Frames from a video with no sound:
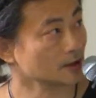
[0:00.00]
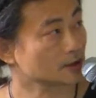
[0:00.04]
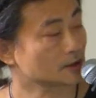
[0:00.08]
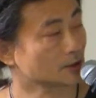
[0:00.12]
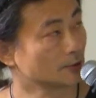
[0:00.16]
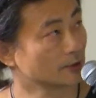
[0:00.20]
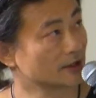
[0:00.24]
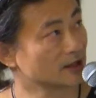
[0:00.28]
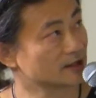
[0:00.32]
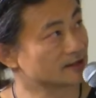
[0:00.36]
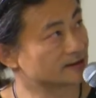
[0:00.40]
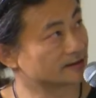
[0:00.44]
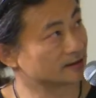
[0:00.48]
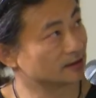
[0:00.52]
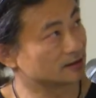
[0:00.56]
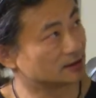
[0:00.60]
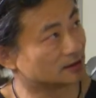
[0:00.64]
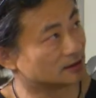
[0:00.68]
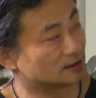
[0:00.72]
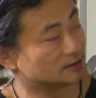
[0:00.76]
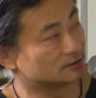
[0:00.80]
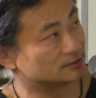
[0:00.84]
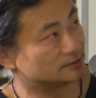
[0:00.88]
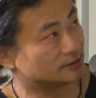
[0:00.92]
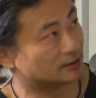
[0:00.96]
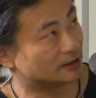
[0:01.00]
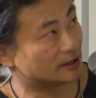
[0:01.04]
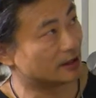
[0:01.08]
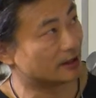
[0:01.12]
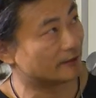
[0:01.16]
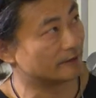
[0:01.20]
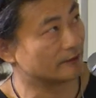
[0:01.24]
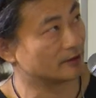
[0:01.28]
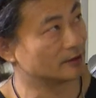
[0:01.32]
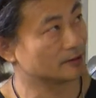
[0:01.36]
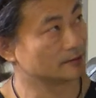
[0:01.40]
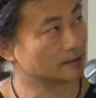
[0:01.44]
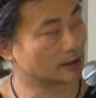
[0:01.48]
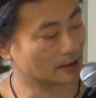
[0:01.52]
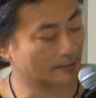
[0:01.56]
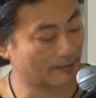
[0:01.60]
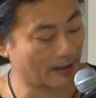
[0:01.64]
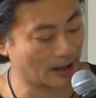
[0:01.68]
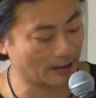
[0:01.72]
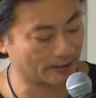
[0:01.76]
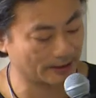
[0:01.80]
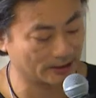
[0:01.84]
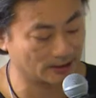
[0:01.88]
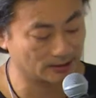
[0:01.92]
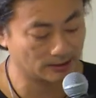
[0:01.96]
So we can see the, the
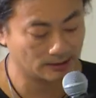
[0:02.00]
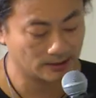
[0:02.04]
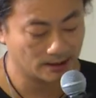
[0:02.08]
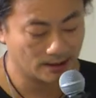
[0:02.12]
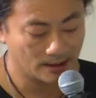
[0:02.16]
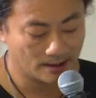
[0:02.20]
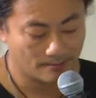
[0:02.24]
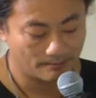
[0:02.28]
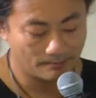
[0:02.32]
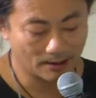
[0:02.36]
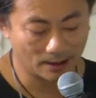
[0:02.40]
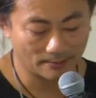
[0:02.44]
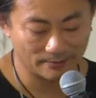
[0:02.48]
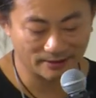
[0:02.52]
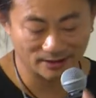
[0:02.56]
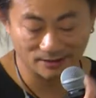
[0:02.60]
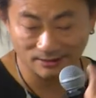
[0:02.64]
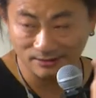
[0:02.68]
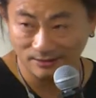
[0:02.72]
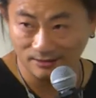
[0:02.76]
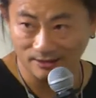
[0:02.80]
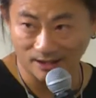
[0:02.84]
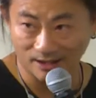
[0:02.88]
public, public